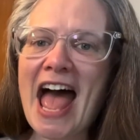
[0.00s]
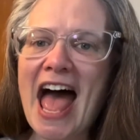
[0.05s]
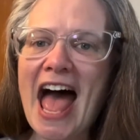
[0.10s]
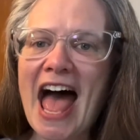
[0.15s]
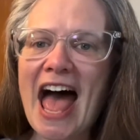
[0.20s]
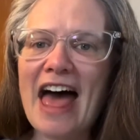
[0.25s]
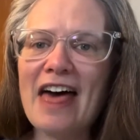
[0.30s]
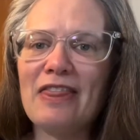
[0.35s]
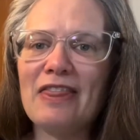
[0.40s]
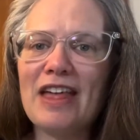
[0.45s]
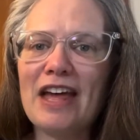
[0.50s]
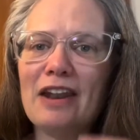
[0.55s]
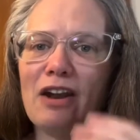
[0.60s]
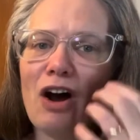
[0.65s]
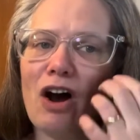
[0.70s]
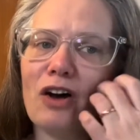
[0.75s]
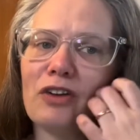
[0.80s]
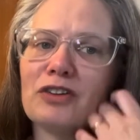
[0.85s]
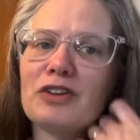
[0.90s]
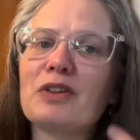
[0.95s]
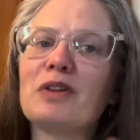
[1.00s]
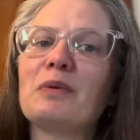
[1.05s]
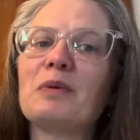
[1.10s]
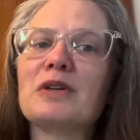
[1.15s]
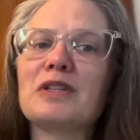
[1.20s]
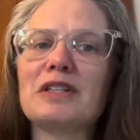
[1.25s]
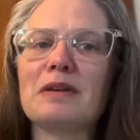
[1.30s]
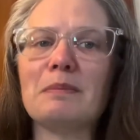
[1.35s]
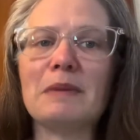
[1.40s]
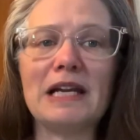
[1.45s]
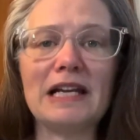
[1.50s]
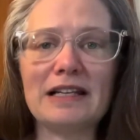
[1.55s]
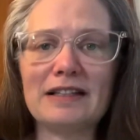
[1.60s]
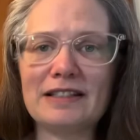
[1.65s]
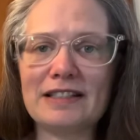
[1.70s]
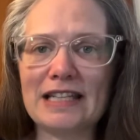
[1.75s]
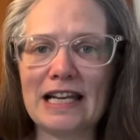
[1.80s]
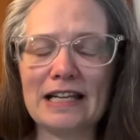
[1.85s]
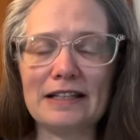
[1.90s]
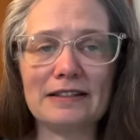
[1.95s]
And then also there were some ink
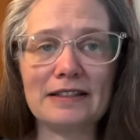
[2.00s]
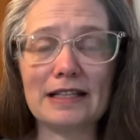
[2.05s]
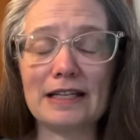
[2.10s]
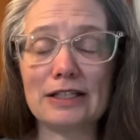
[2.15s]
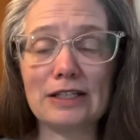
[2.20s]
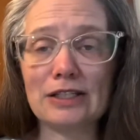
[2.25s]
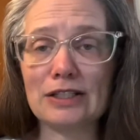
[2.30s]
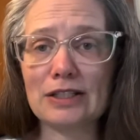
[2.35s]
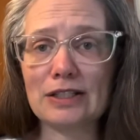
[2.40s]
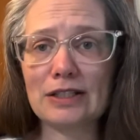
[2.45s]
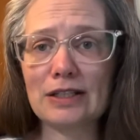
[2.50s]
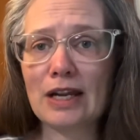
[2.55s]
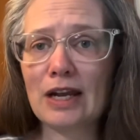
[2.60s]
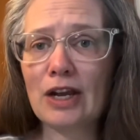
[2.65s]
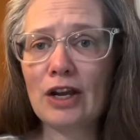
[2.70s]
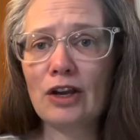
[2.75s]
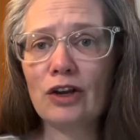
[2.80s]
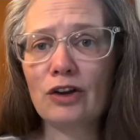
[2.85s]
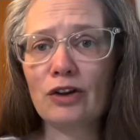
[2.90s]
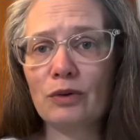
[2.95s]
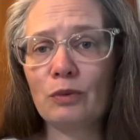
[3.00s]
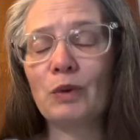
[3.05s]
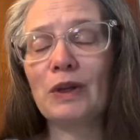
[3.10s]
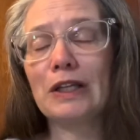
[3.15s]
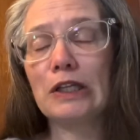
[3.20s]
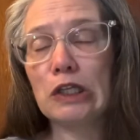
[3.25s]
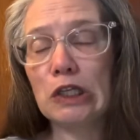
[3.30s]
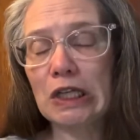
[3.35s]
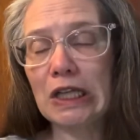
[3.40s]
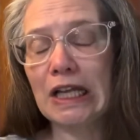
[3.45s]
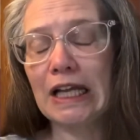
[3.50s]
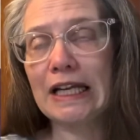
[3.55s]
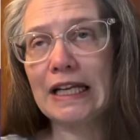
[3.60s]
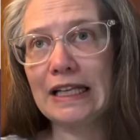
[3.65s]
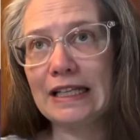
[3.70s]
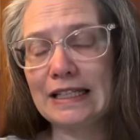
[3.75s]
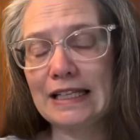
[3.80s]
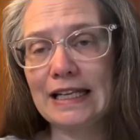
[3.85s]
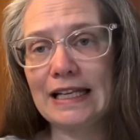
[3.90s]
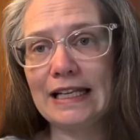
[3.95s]
stains that I just would look like
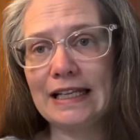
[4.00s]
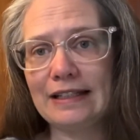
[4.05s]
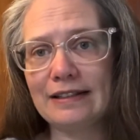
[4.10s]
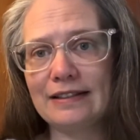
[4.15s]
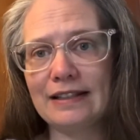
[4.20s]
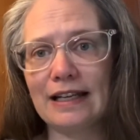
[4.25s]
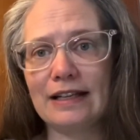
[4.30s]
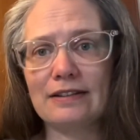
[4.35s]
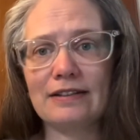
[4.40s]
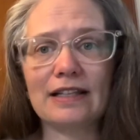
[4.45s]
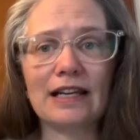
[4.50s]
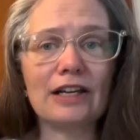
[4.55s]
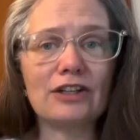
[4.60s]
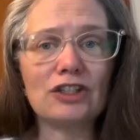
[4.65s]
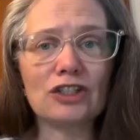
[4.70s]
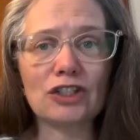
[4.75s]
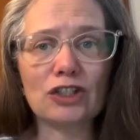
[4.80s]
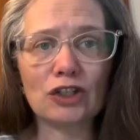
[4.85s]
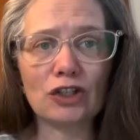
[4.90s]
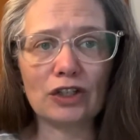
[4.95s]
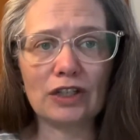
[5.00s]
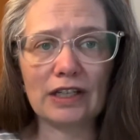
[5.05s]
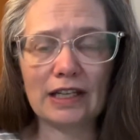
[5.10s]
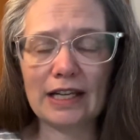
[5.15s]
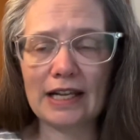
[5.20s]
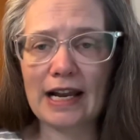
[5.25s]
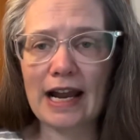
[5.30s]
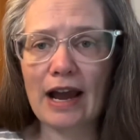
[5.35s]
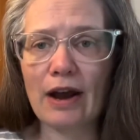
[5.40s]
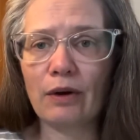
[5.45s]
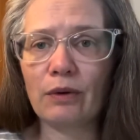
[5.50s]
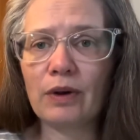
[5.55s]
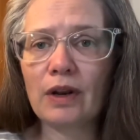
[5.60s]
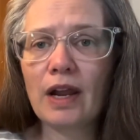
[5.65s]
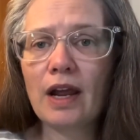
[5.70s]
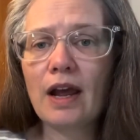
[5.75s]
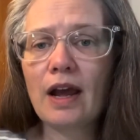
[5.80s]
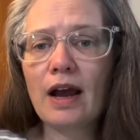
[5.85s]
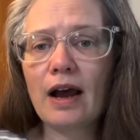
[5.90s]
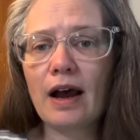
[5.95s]
ink stains that I just couldn't get out.
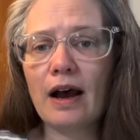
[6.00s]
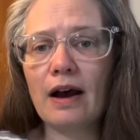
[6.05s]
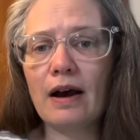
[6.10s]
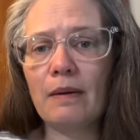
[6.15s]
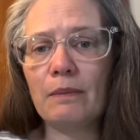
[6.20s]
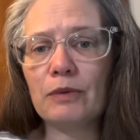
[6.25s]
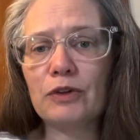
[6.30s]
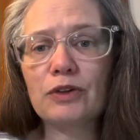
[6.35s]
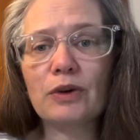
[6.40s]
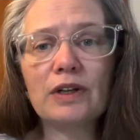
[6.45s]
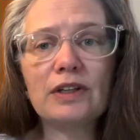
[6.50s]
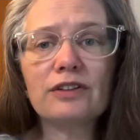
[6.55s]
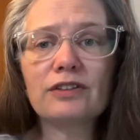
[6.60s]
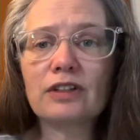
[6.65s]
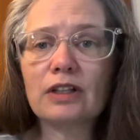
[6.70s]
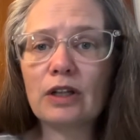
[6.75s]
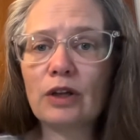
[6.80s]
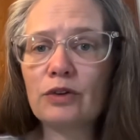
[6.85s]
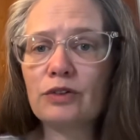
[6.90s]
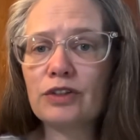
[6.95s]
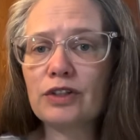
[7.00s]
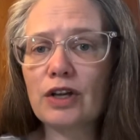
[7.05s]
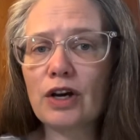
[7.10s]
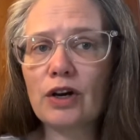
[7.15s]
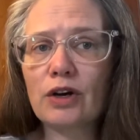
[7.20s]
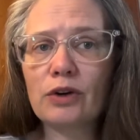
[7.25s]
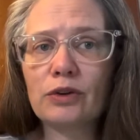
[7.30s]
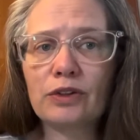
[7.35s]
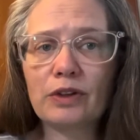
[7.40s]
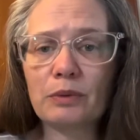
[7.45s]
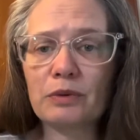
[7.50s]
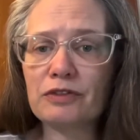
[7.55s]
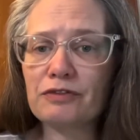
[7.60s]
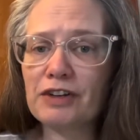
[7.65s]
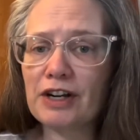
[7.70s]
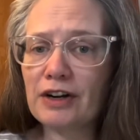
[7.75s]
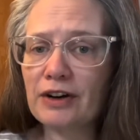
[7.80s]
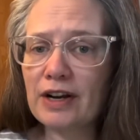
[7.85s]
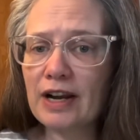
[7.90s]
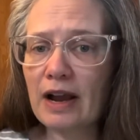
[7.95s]
So I disclosed those. I was
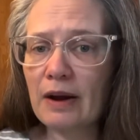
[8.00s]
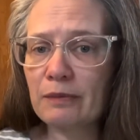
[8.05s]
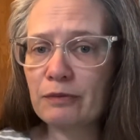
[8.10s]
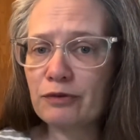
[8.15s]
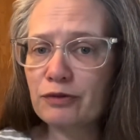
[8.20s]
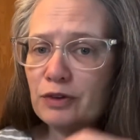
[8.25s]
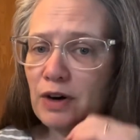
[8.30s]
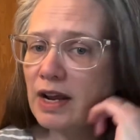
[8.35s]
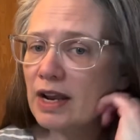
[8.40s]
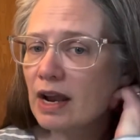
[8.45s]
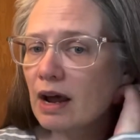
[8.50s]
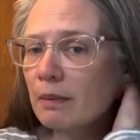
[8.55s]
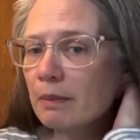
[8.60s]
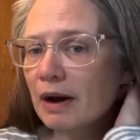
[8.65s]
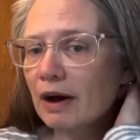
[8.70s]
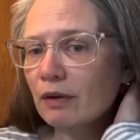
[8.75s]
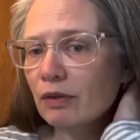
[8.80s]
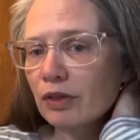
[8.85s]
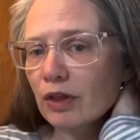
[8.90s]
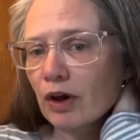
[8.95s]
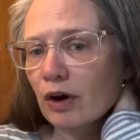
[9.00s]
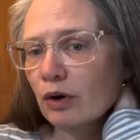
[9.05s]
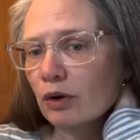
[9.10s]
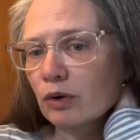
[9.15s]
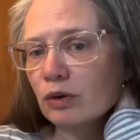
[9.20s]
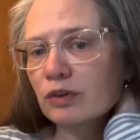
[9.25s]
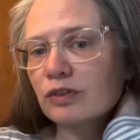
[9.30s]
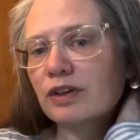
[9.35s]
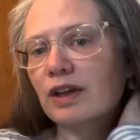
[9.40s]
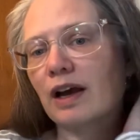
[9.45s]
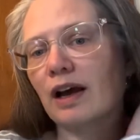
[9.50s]
very upfront about those.